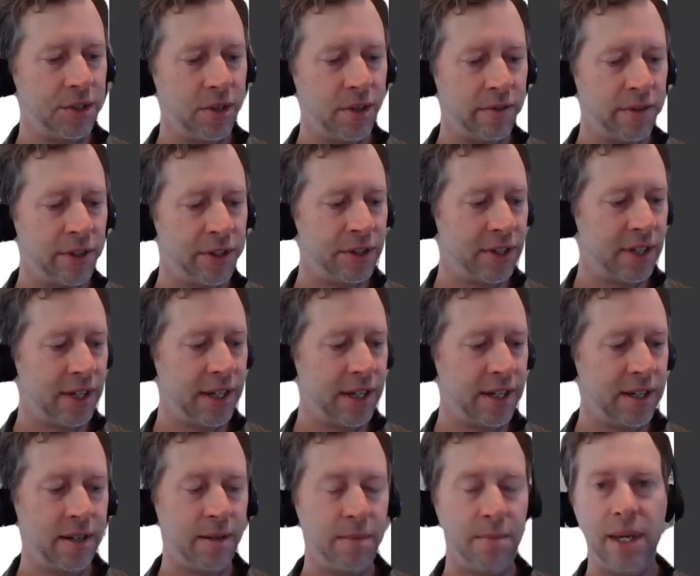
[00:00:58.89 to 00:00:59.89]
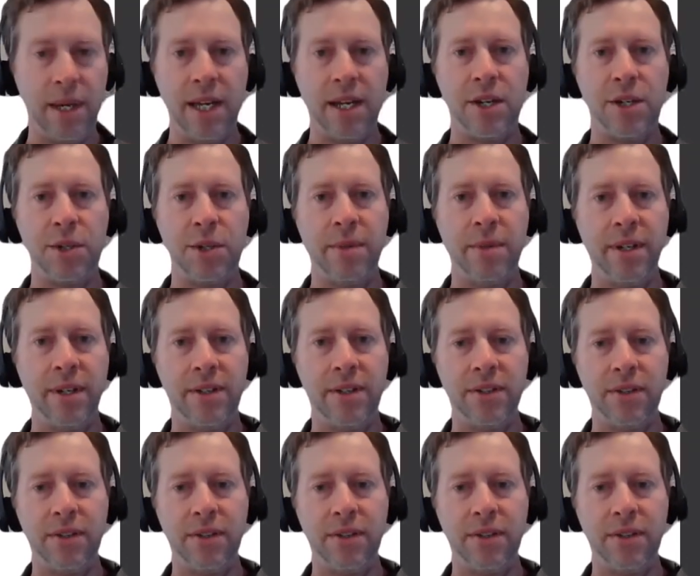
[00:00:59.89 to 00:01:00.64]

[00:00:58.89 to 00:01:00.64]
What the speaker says: oversight, and management.